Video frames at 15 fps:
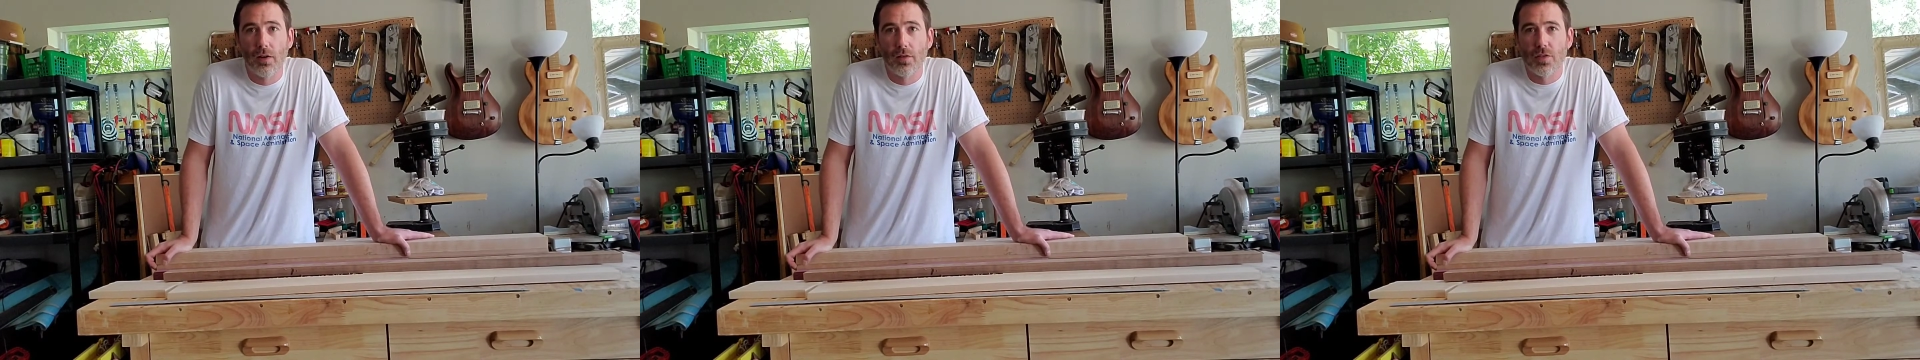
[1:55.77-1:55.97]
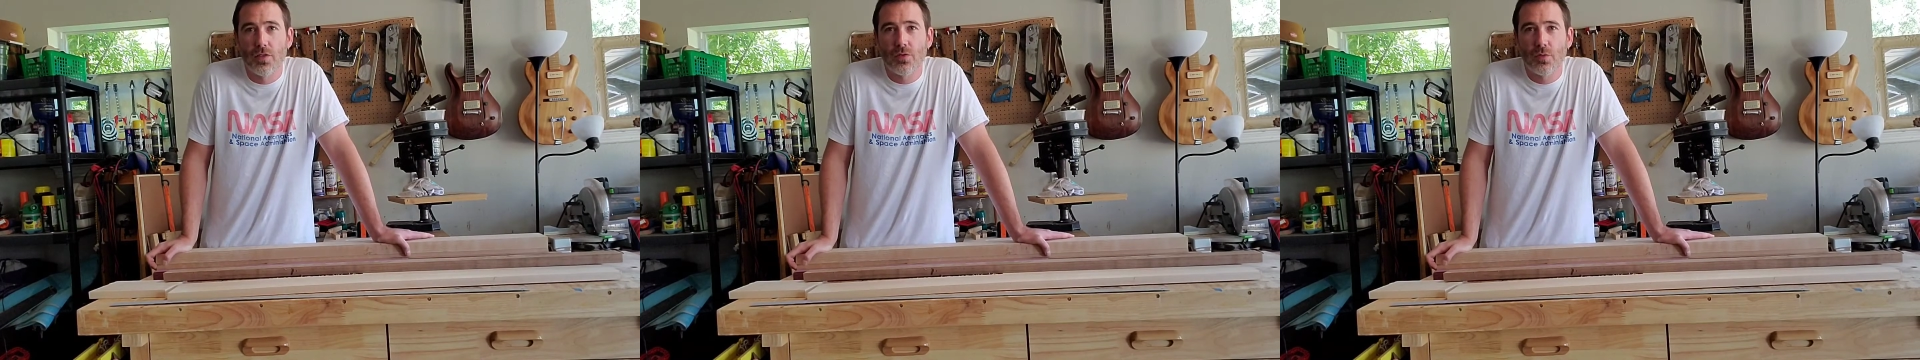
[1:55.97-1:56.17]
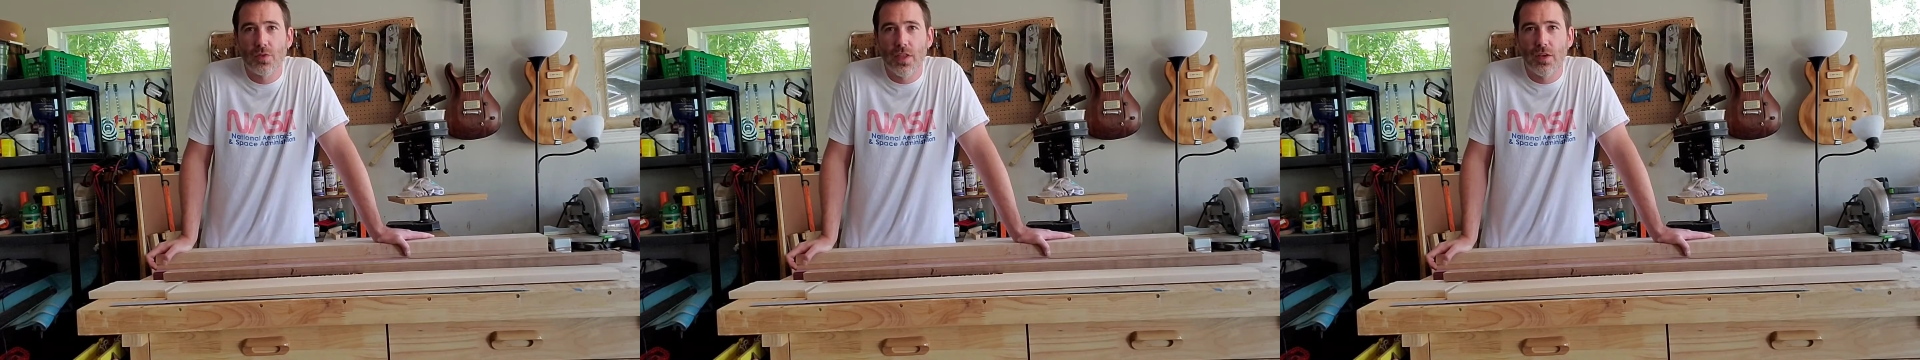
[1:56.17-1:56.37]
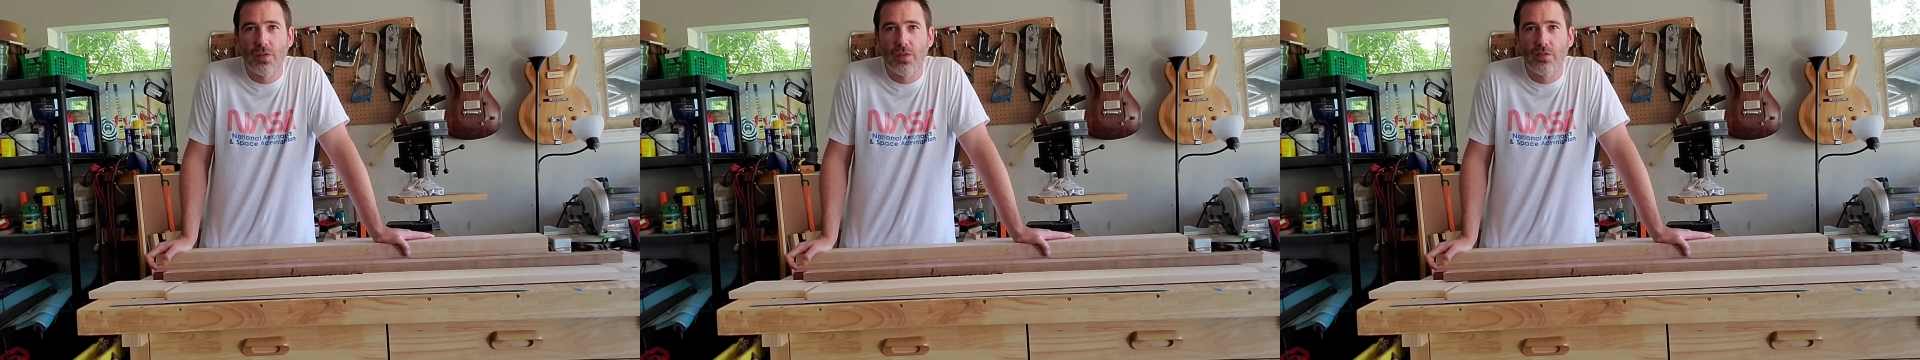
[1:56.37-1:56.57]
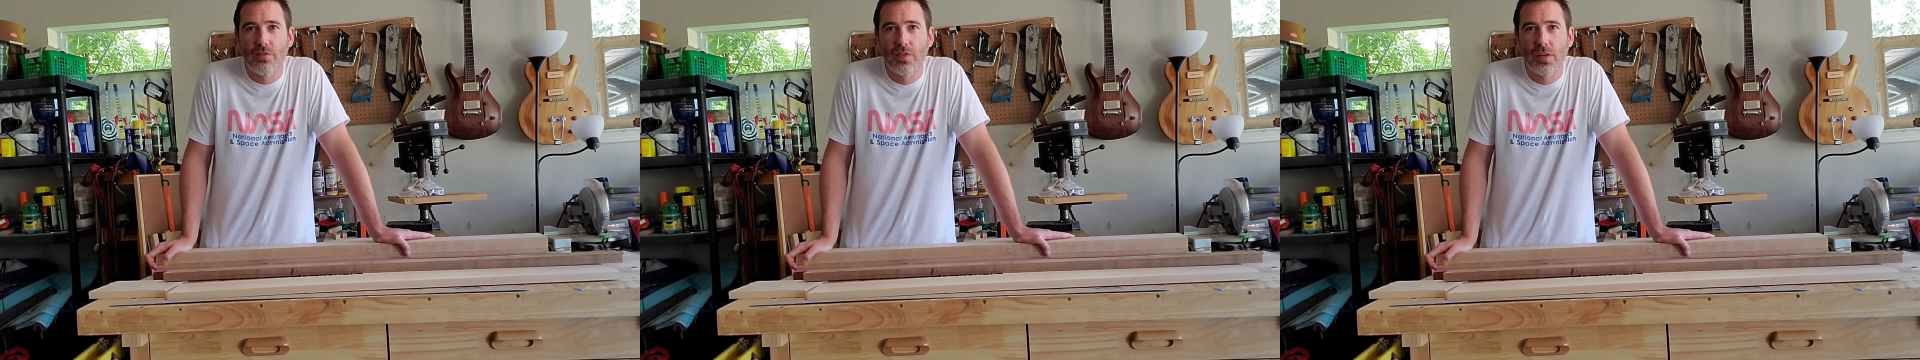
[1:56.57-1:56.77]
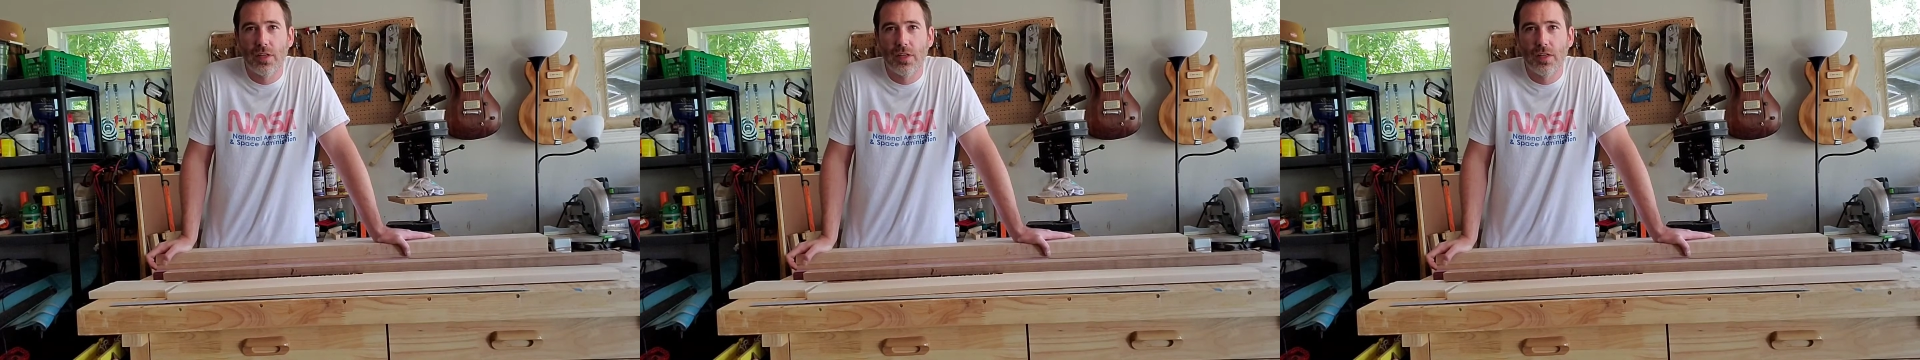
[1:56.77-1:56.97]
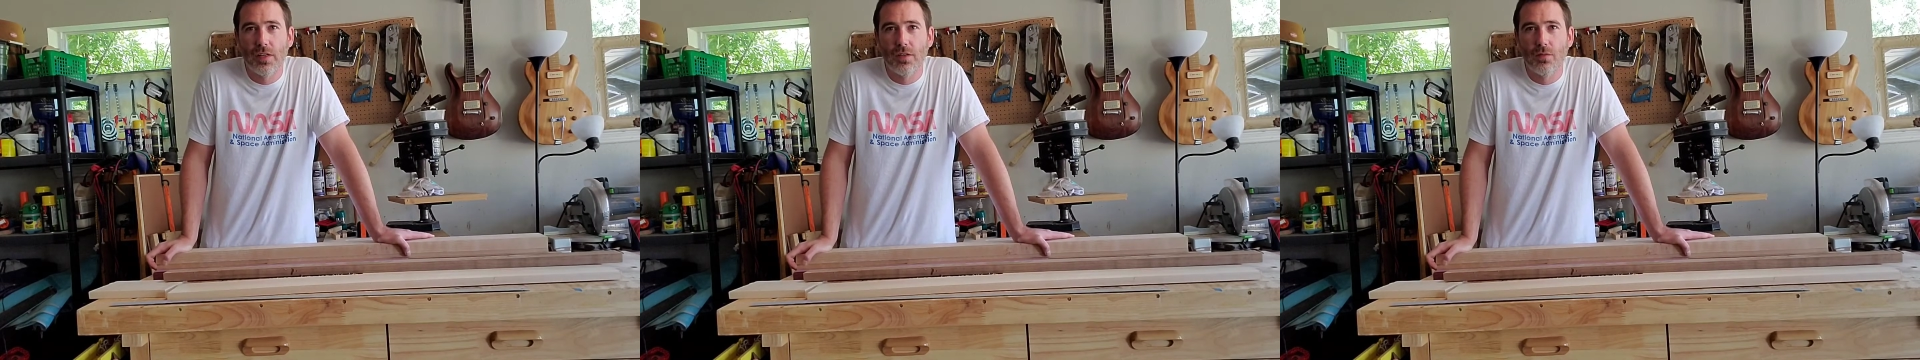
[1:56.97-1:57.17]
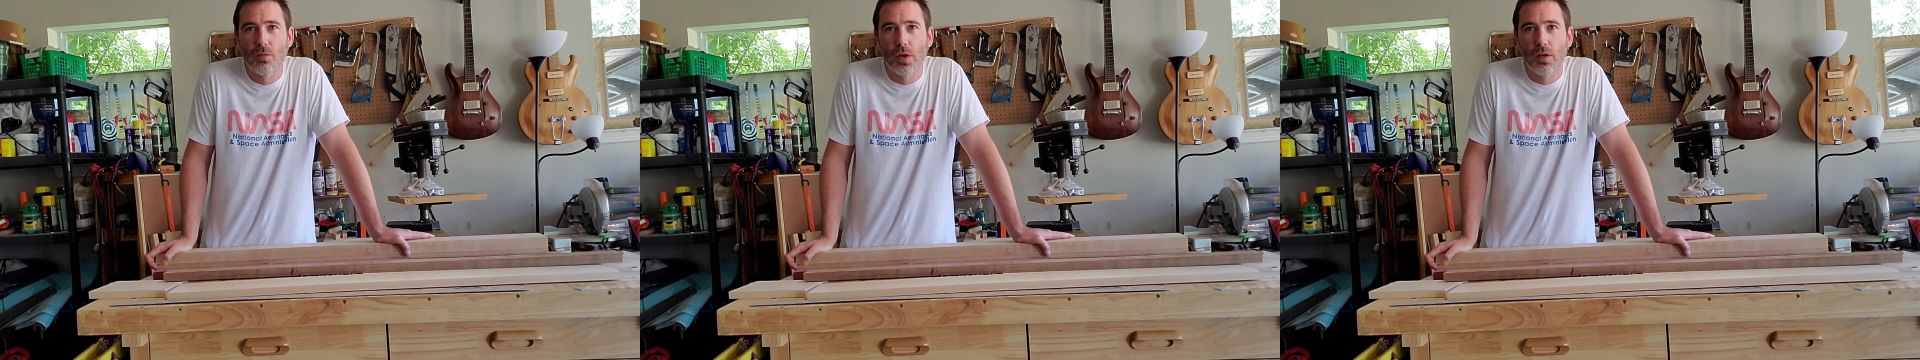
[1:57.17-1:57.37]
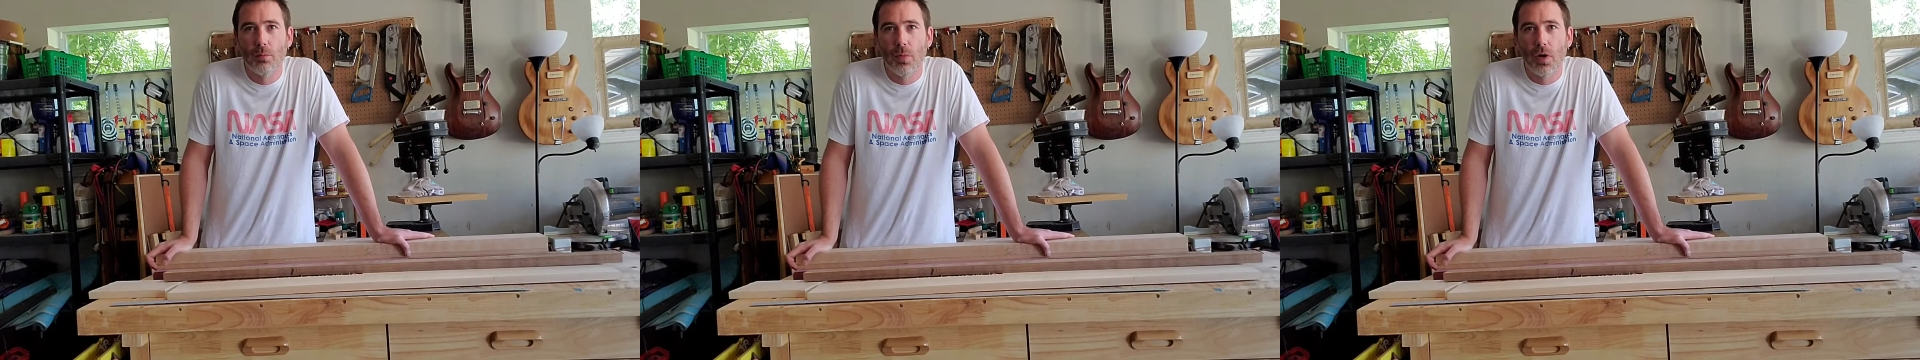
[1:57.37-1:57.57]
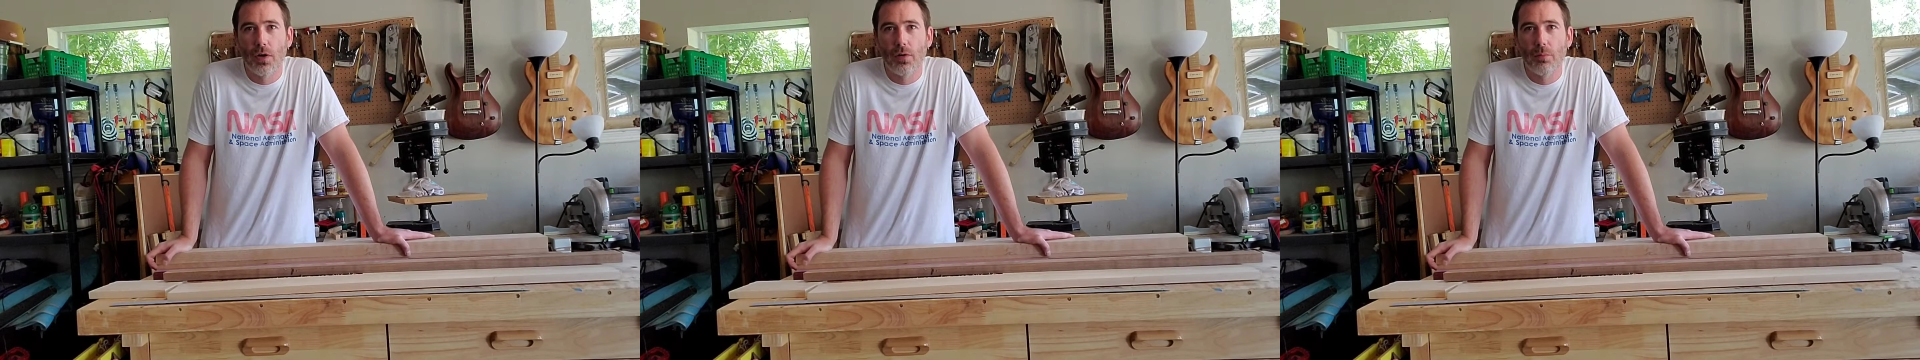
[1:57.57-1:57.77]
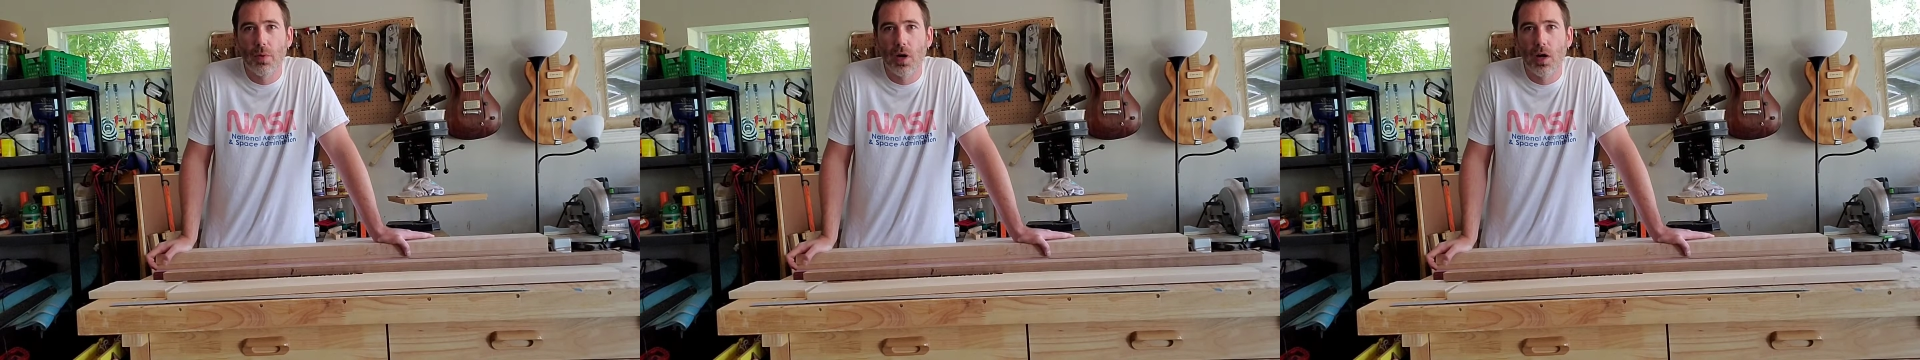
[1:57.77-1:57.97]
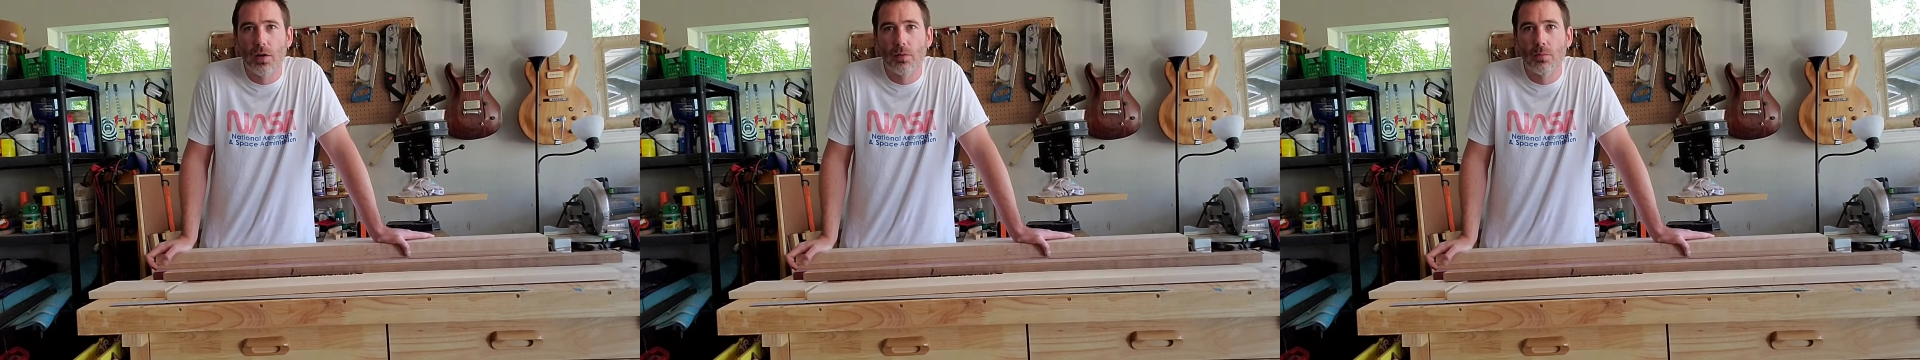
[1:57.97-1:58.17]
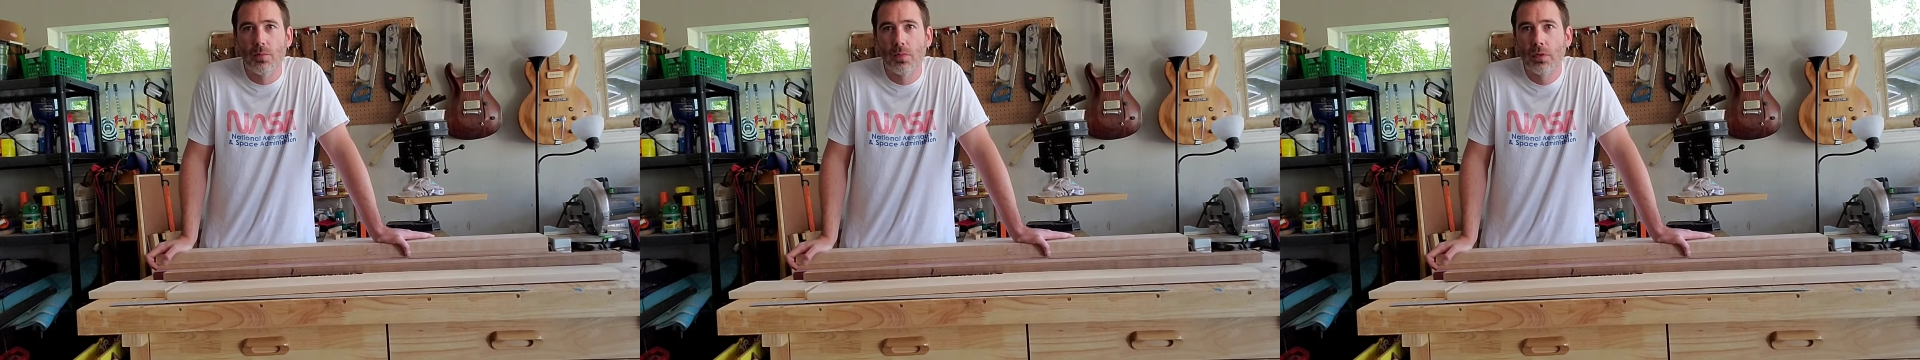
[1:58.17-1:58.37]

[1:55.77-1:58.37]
just without the funky Rickenbacker bottom.